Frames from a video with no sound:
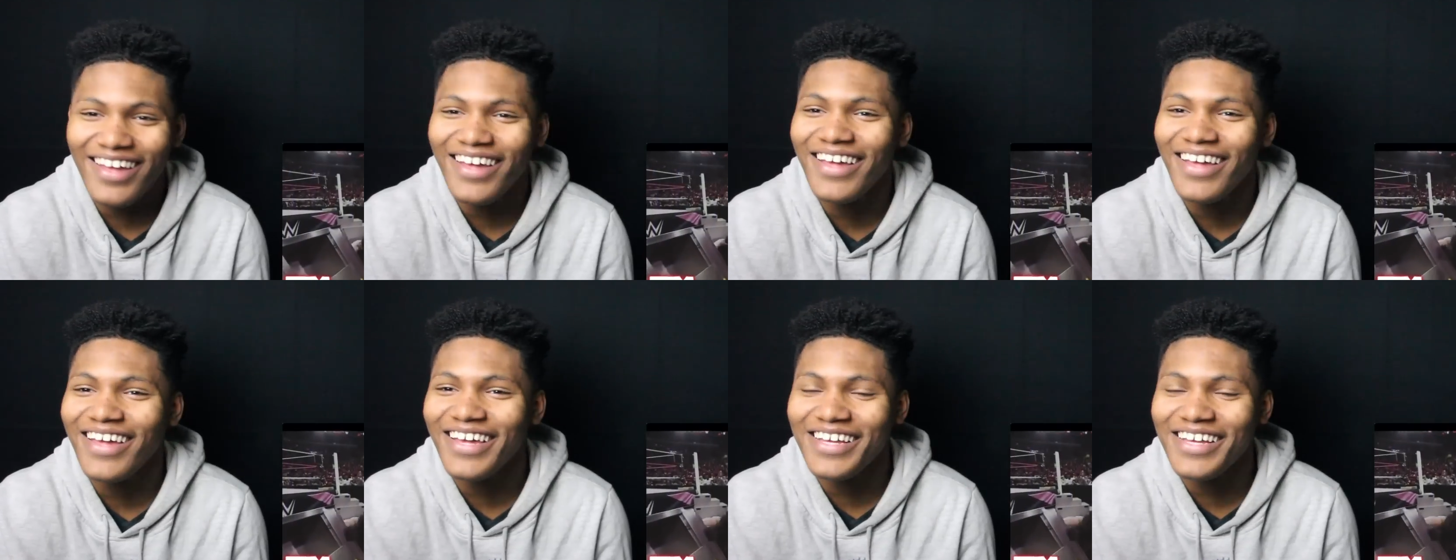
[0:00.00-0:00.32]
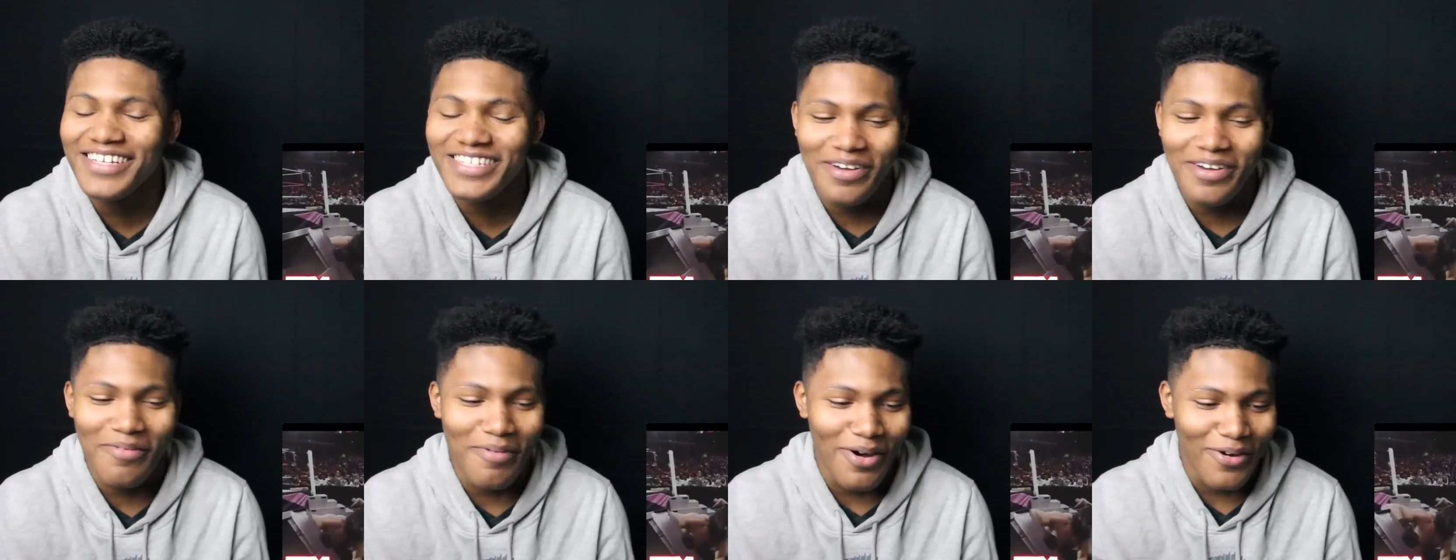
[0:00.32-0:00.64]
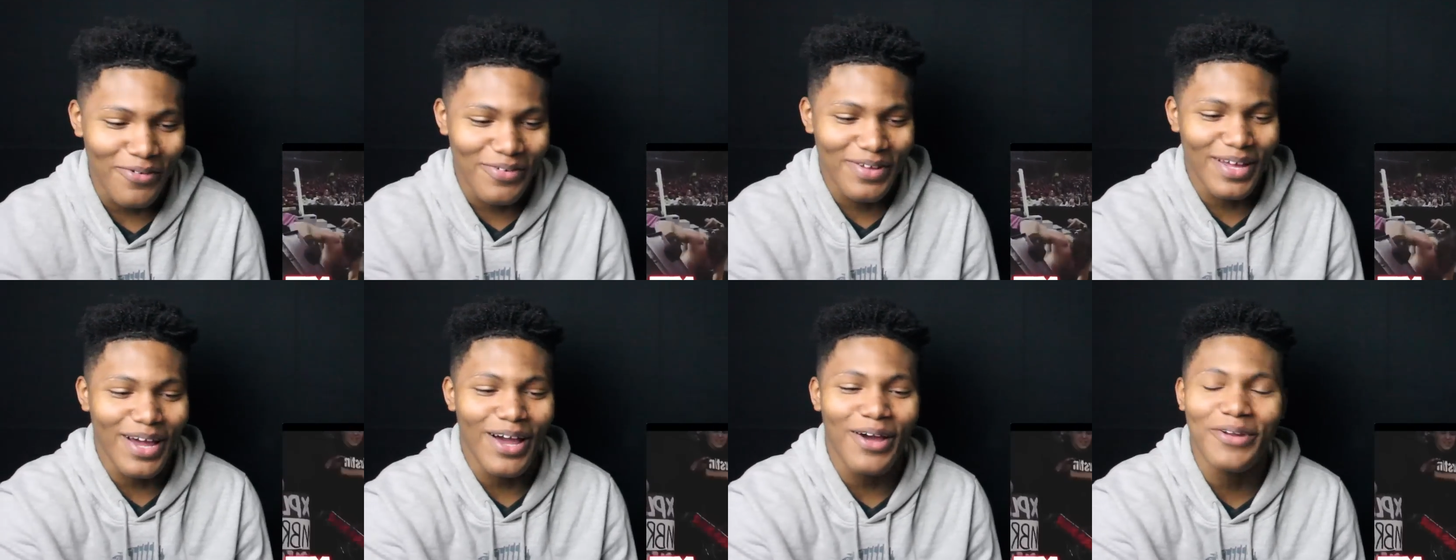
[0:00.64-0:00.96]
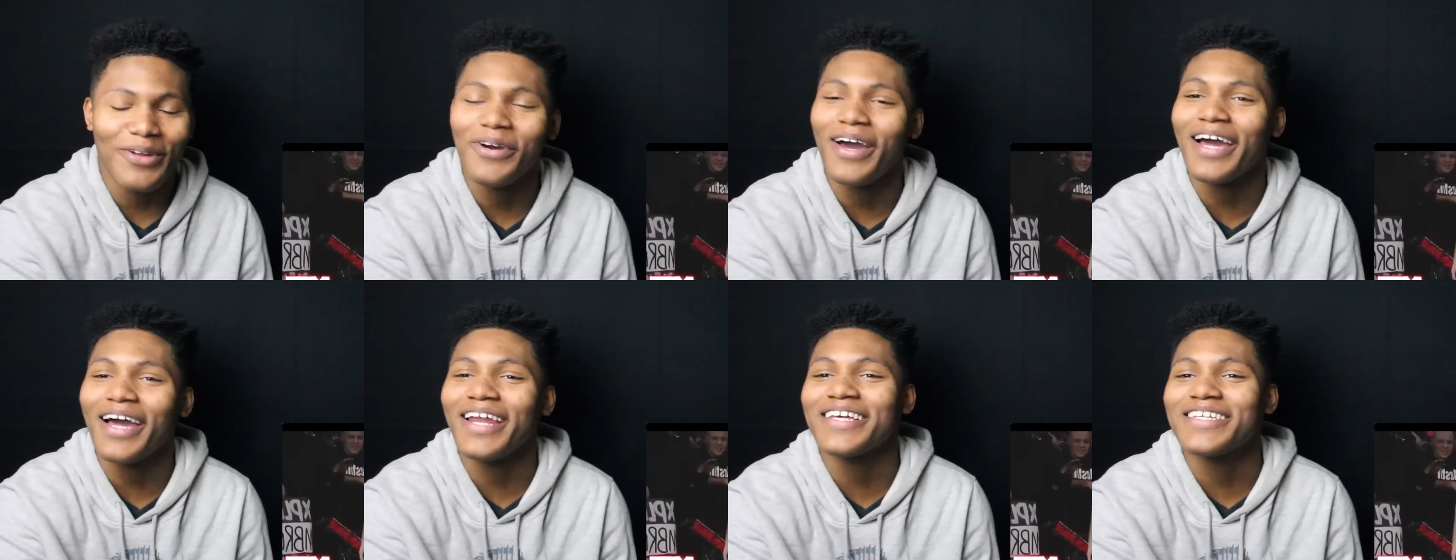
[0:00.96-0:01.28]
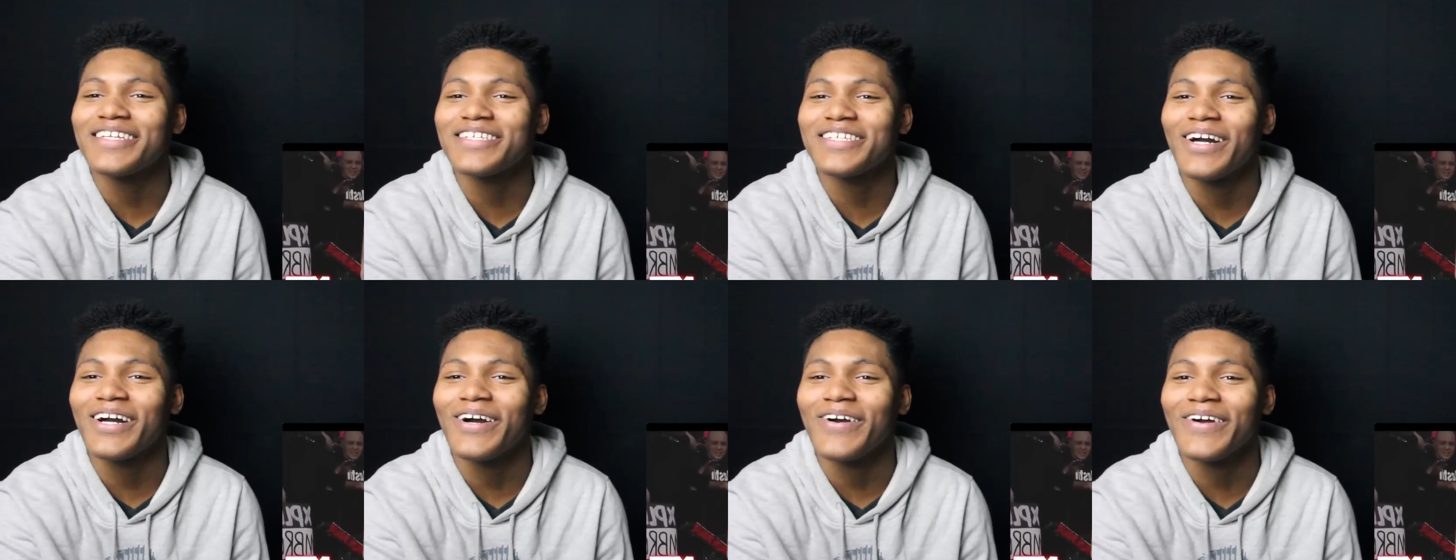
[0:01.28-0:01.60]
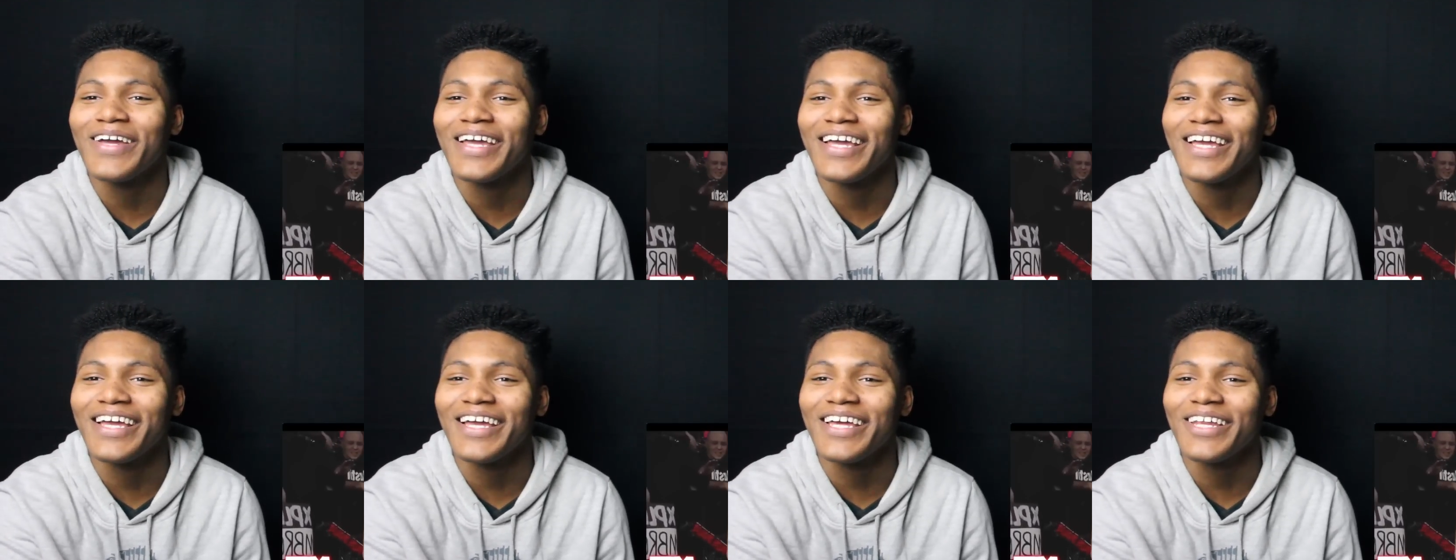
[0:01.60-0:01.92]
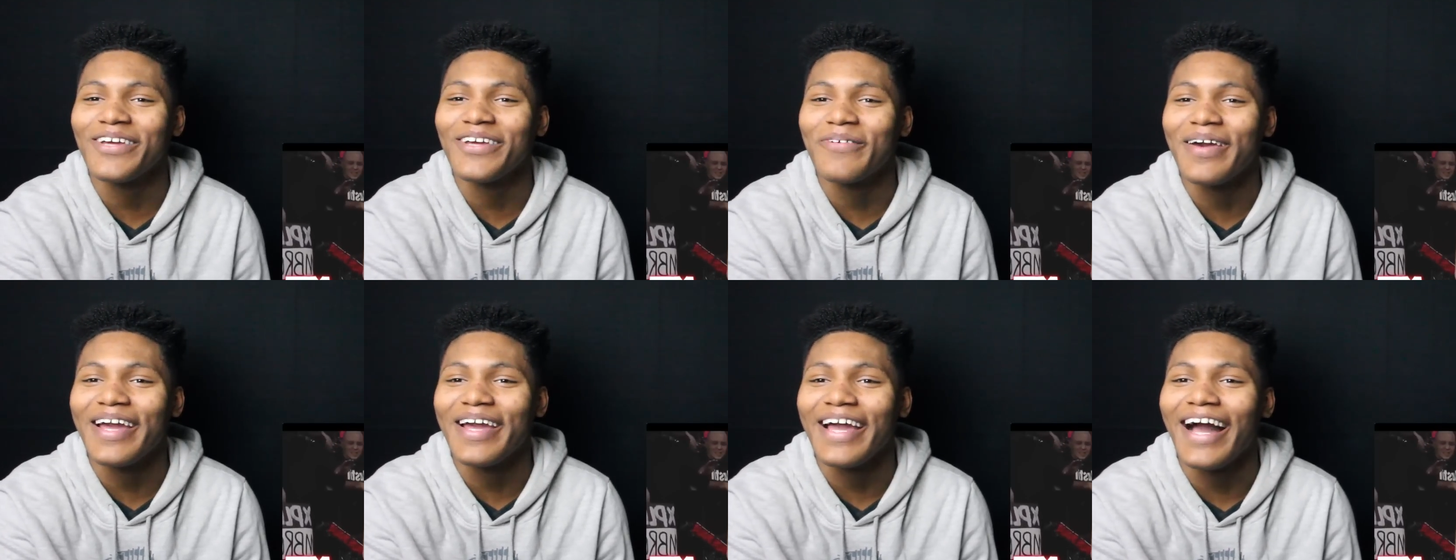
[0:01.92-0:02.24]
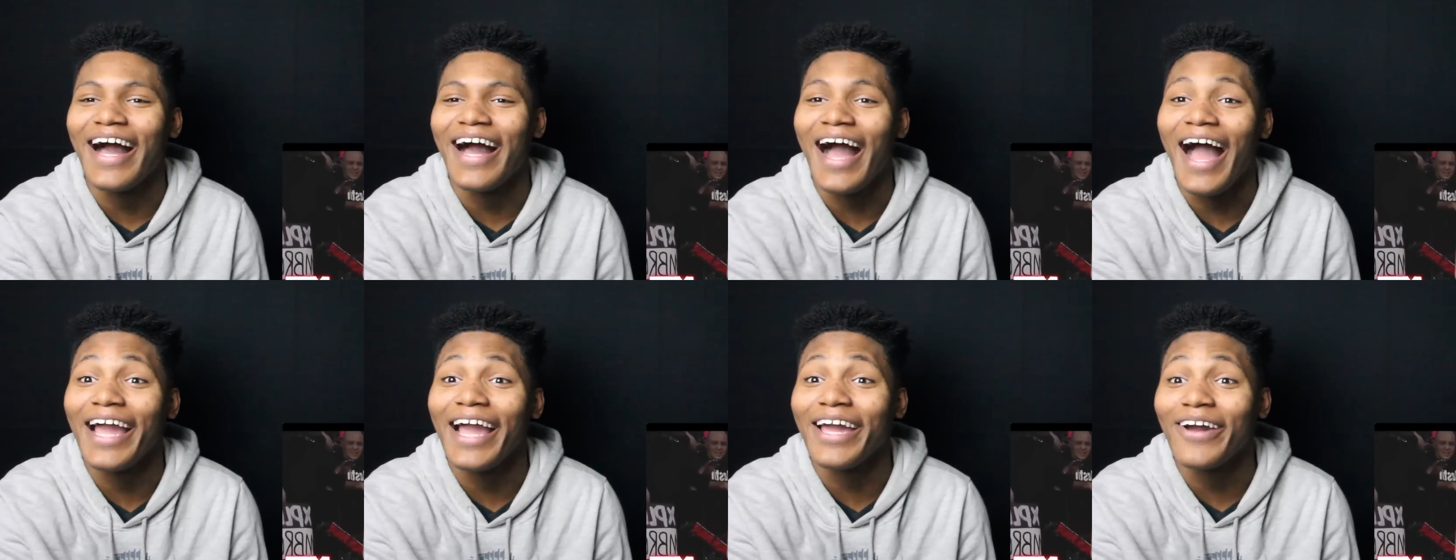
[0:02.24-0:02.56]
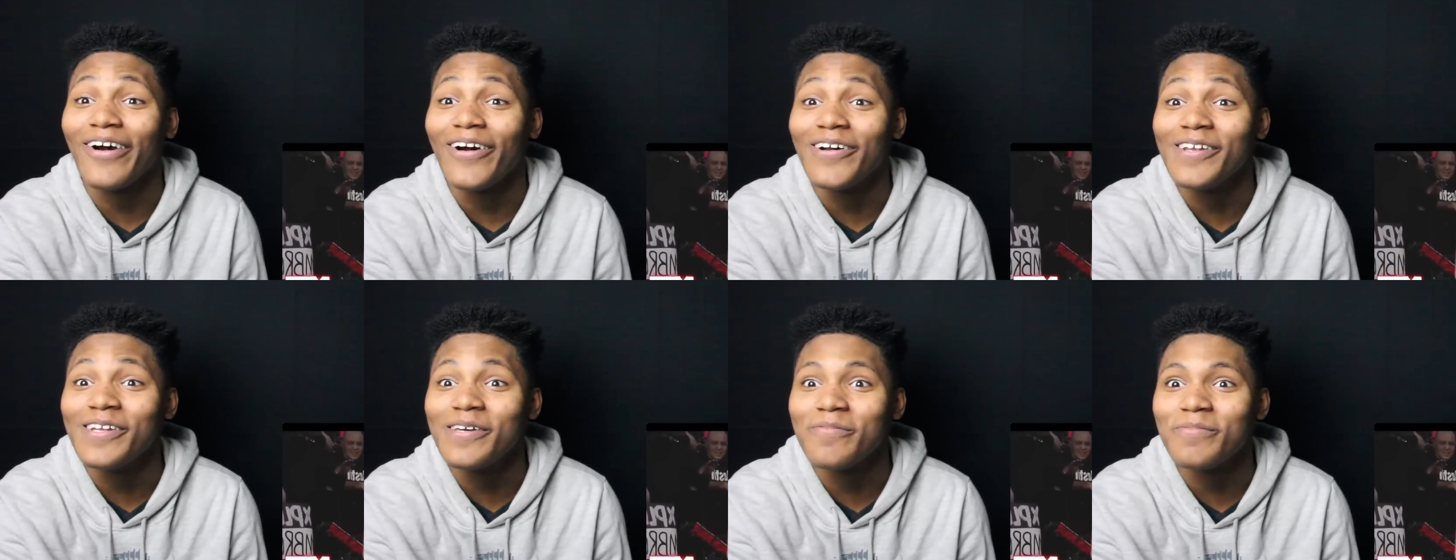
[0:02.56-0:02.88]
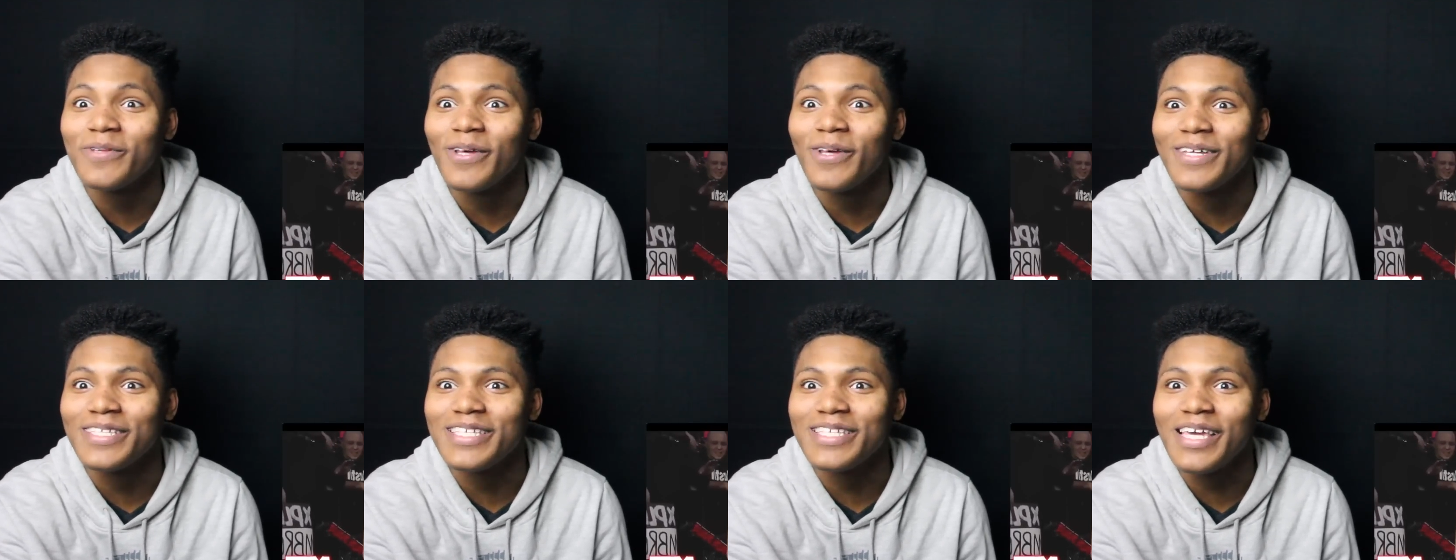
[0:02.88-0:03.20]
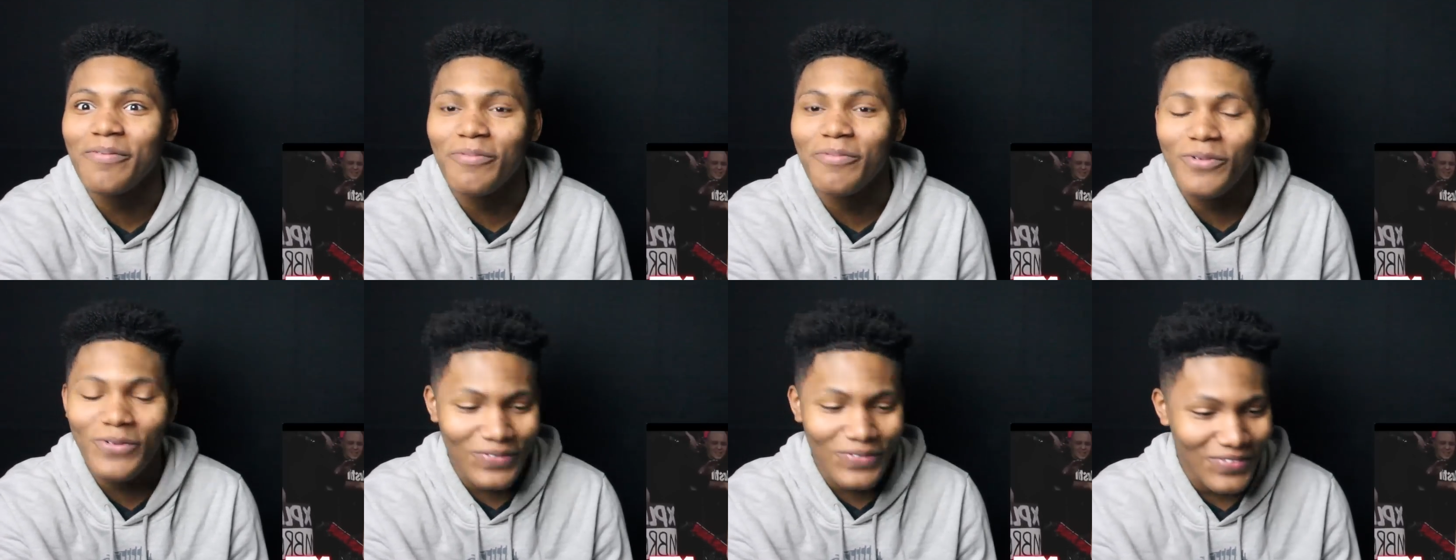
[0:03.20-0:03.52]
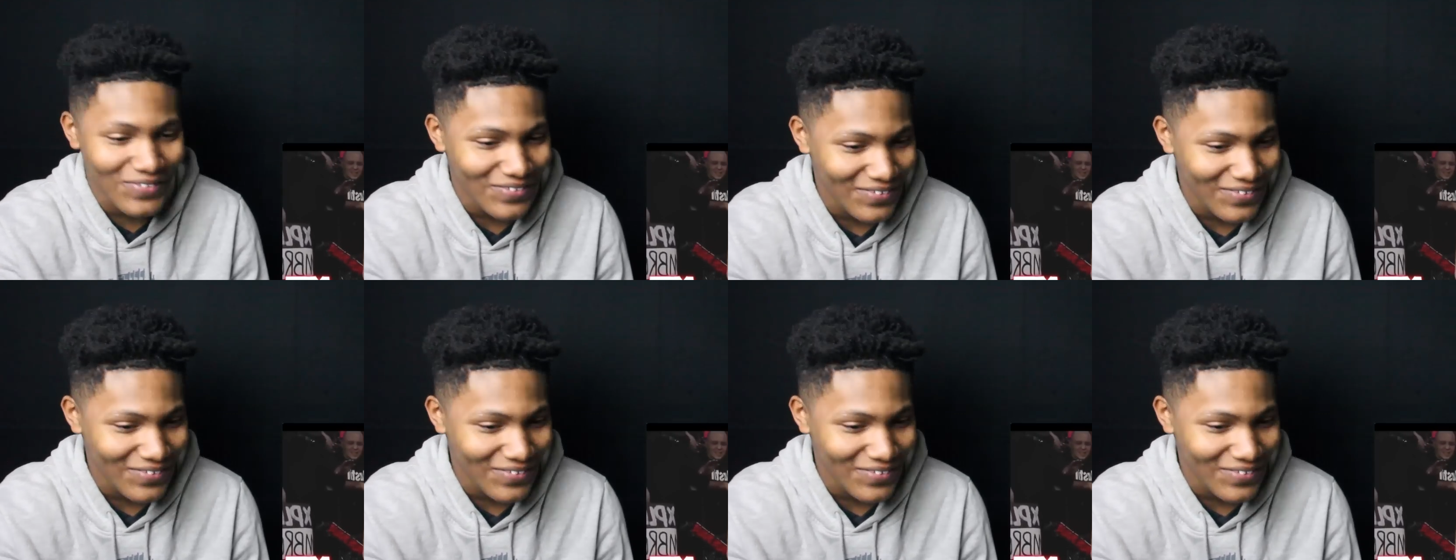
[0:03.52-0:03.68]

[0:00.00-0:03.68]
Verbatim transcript: You talking about y'all try to just go anyway. I call dibs on the table.